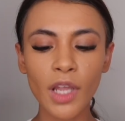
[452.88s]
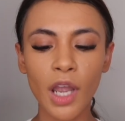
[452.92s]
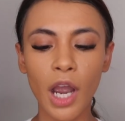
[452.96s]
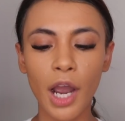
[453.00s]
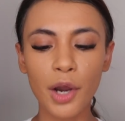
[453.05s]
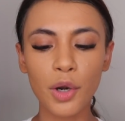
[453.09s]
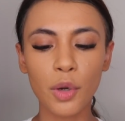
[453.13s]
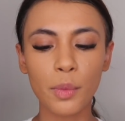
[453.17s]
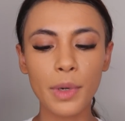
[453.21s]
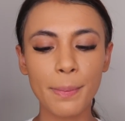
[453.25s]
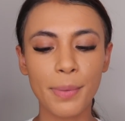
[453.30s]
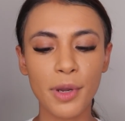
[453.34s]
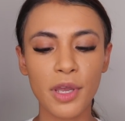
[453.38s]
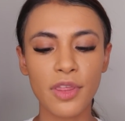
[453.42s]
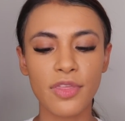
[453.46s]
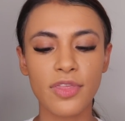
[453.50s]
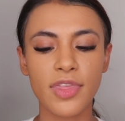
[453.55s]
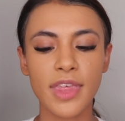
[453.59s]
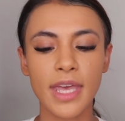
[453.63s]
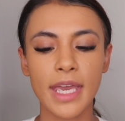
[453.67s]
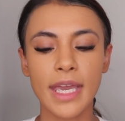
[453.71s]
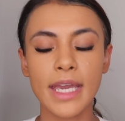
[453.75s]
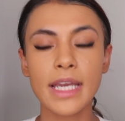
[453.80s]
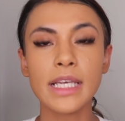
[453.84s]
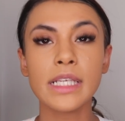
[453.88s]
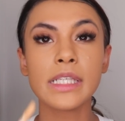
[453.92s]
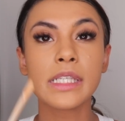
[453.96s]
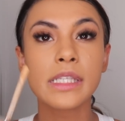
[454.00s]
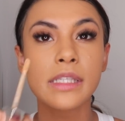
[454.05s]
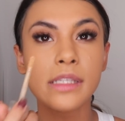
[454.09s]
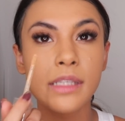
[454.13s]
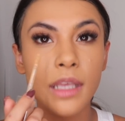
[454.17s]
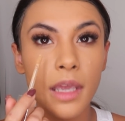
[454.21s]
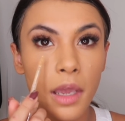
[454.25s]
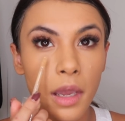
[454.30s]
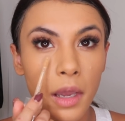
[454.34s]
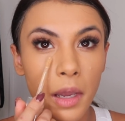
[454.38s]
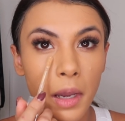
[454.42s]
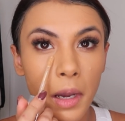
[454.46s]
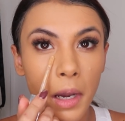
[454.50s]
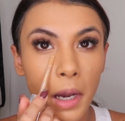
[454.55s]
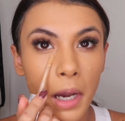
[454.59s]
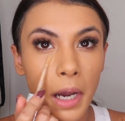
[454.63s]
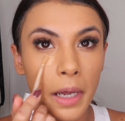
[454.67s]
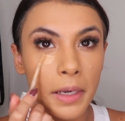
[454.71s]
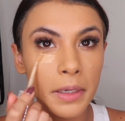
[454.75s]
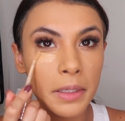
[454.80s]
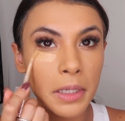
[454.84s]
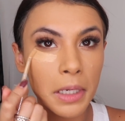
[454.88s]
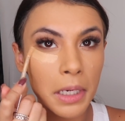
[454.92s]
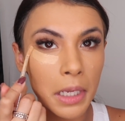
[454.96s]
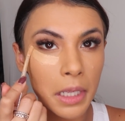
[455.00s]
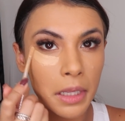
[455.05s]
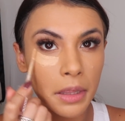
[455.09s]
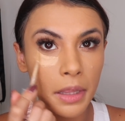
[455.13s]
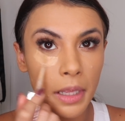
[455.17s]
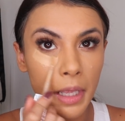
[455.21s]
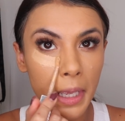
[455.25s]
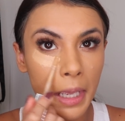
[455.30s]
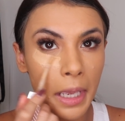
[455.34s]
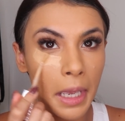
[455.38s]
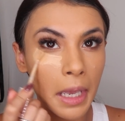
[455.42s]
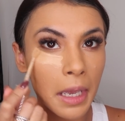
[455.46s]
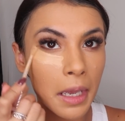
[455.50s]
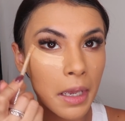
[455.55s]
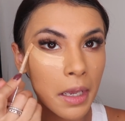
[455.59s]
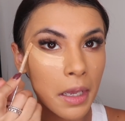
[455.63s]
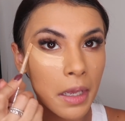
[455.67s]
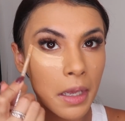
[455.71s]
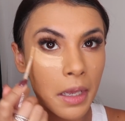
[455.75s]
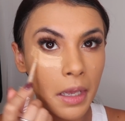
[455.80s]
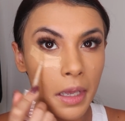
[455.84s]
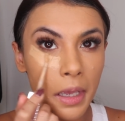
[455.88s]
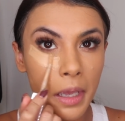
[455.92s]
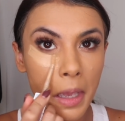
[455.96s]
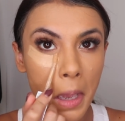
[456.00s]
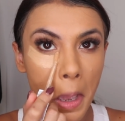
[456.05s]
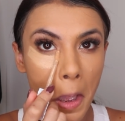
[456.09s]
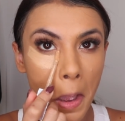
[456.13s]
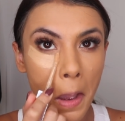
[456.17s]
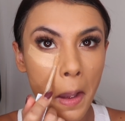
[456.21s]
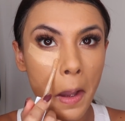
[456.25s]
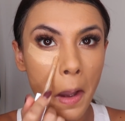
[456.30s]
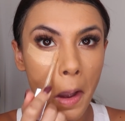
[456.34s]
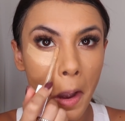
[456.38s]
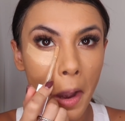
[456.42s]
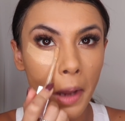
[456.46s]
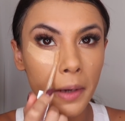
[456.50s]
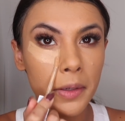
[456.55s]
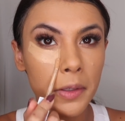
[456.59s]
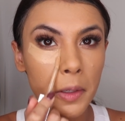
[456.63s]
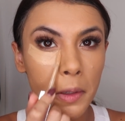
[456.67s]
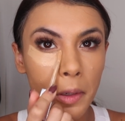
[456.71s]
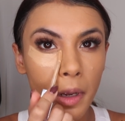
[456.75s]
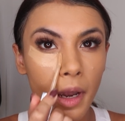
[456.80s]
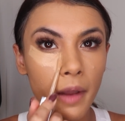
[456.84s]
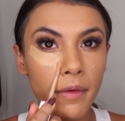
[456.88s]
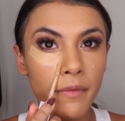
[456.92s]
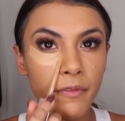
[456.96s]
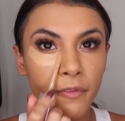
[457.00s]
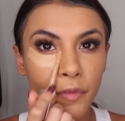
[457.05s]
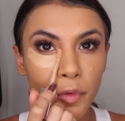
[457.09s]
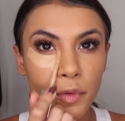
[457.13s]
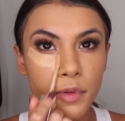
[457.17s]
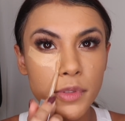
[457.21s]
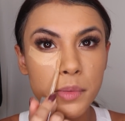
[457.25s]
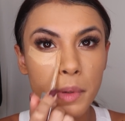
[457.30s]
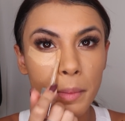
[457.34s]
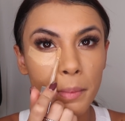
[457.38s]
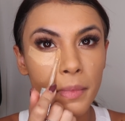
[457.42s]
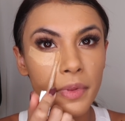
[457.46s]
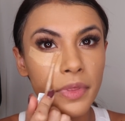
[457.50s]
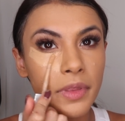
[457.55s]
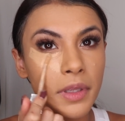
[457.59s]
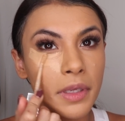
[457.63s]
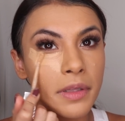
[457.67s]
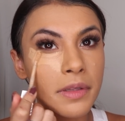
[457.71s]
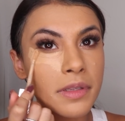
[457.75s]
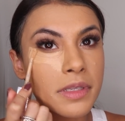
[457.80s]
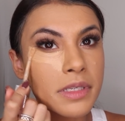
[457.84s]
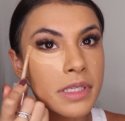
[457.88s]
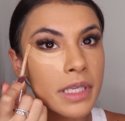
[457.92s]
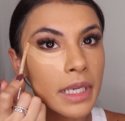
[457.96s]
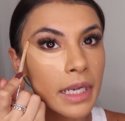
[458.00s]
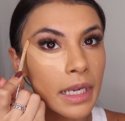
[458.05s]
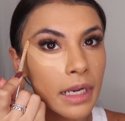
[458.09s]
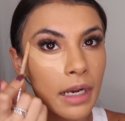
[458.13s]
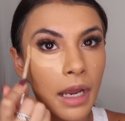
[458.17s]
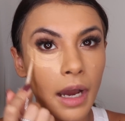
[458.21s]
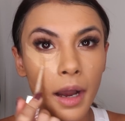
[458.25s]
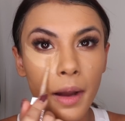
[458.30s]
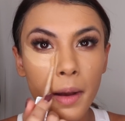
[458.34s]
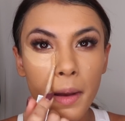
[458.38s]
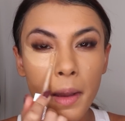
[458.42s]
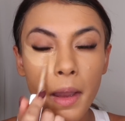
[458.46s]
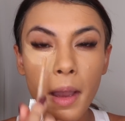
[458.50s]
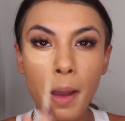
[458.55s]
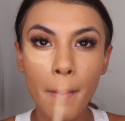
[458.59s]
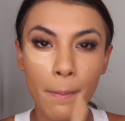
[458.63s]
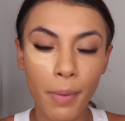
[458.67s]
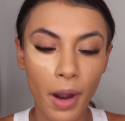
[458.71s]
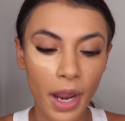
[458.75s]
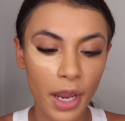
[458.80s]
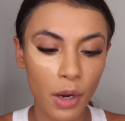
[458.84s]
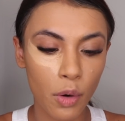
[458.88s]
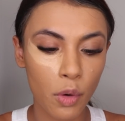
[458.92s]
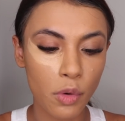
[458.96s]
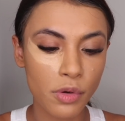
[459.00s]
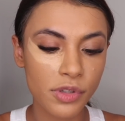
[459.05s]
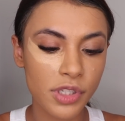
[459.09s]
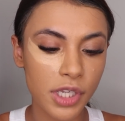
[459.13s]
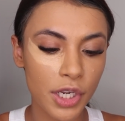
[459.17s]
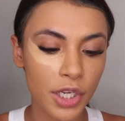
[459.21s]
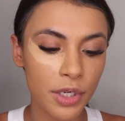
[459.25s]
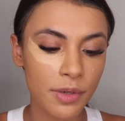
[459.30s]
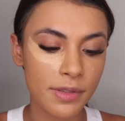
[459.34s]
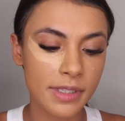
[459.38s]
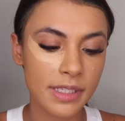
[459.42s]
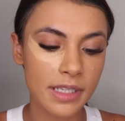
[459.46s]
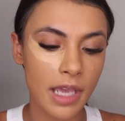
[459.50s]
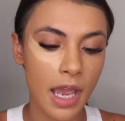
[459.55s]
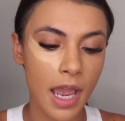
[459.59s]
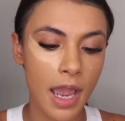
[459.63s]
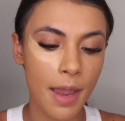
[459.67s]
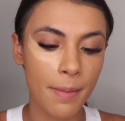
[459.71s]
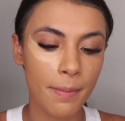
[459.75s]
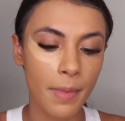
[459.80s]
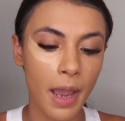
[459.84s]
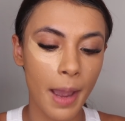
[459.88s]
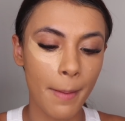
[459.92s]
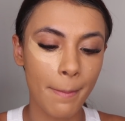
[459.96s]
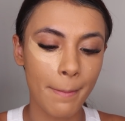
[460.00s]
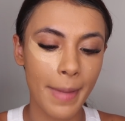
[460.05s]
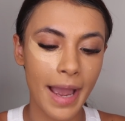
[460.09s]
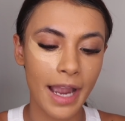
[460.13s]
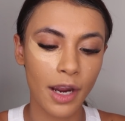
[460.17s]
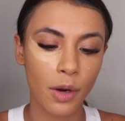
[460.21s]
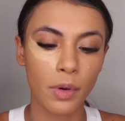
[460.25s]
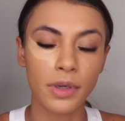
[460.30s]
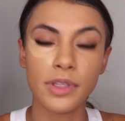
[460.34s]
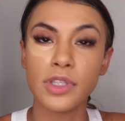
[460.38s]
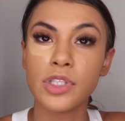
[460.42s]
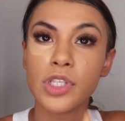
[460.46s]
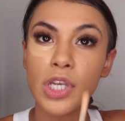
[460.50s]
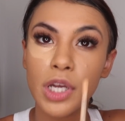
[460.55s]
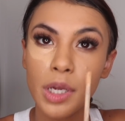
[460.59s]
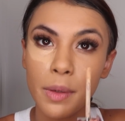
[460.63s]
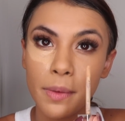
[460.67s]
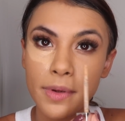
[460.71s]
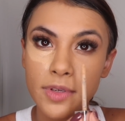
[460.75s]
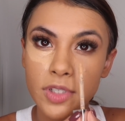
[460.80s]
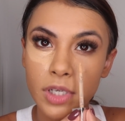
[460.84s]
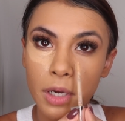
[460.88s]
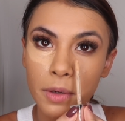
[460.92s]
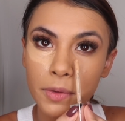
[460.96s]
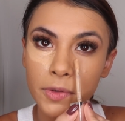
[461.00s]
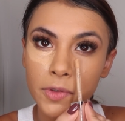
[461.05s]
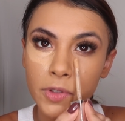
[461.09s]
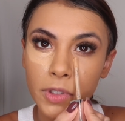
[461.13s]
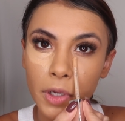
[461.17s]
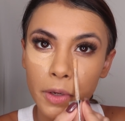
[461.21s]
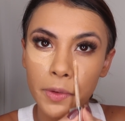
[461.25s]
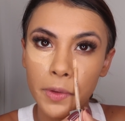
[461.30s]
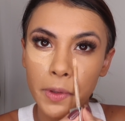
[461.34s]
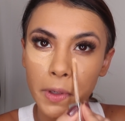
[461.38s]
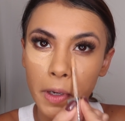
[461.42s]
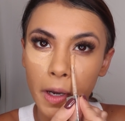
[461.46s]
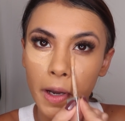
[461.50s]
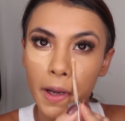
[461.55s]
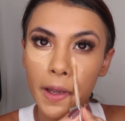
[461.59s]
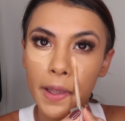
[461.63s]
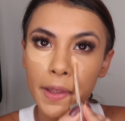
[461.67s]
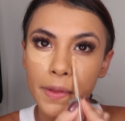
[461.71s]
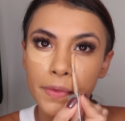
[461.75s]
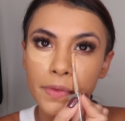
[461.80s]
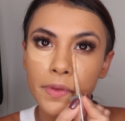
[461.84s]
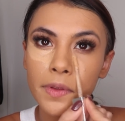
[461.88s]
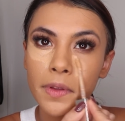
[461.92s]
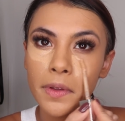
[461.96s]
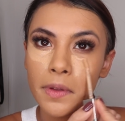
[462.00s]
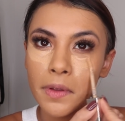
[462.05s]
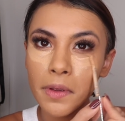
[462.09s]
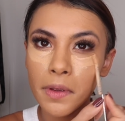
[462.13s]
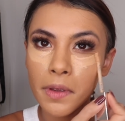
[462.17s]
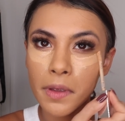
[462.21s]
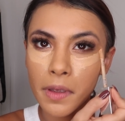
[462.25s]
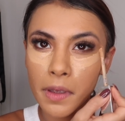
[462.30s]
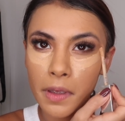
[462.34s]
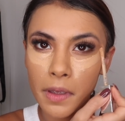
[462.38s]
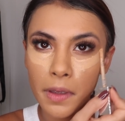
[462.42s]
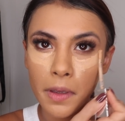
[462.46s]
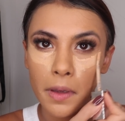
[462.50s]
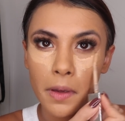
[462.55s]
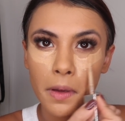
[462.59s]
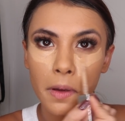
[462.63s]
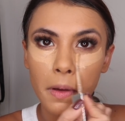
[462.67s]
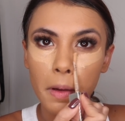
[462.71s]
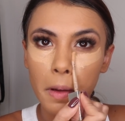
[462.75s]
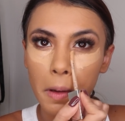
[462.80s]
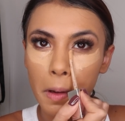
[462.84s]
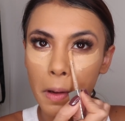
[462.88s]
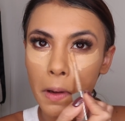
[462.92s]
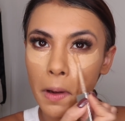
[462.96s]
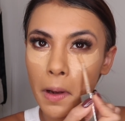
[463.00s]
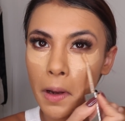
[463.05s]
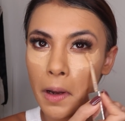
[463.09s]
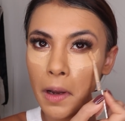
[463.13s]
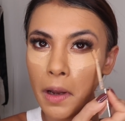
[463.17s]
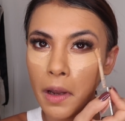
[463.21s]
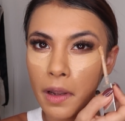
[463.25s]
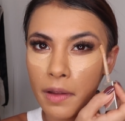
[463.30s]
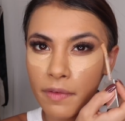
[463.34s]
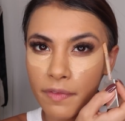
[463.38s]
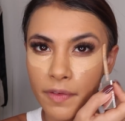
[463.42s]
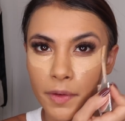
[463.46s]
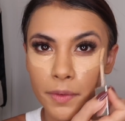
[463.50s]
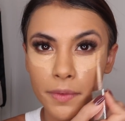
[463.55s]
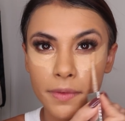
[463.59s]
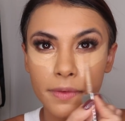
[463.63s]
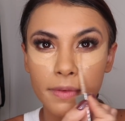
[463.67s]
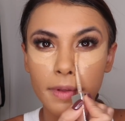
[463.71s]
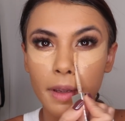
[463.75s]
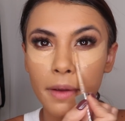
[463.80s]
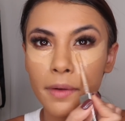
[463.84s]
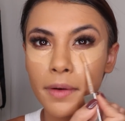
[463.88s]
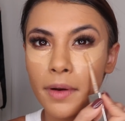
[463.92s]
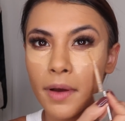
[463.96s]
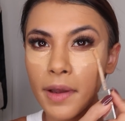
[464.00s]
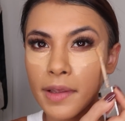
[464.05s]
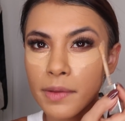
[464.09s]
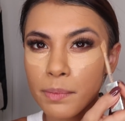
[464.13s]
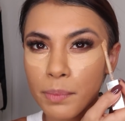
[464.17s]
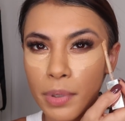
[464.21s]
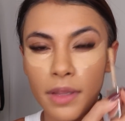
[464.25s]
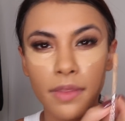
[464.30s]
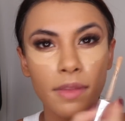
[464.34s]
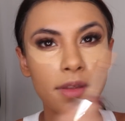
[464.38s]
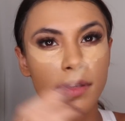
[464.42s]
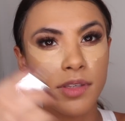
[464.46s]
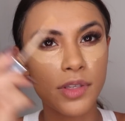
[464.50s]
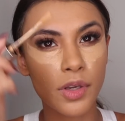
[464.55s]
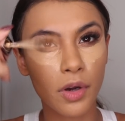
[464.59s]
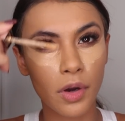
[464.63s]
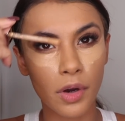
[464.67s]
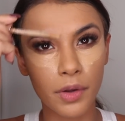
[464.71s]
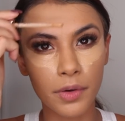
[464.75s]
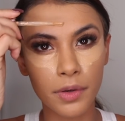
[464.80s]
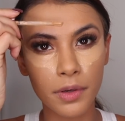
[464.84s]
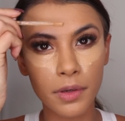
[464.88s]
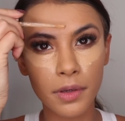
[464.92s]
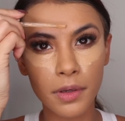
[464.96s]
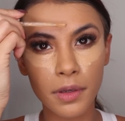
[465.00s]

I normally put this underneath here. I do go in full swing with concealer, but I also use a MAC one too, which I'll show you guys. Oh, it feels so nice putting this on.